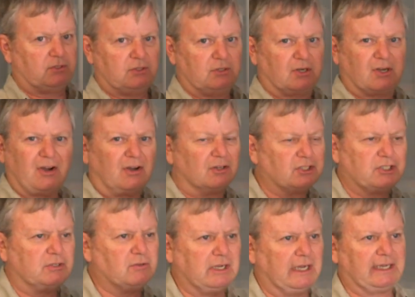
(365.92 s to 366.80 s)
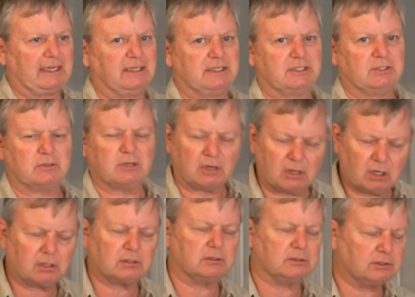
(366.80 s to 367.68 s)
you can't shoot like this.
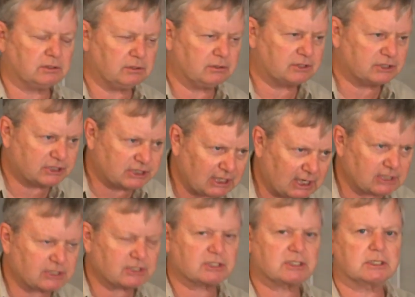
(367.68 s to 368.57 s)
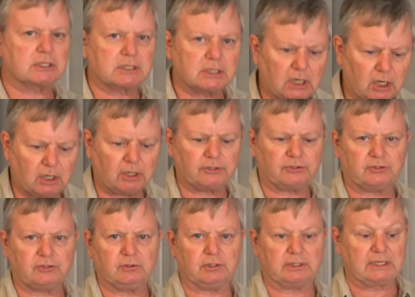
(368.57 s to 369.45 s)
You just
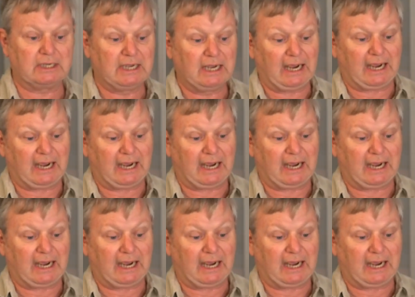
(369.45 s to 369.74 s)
can't do it.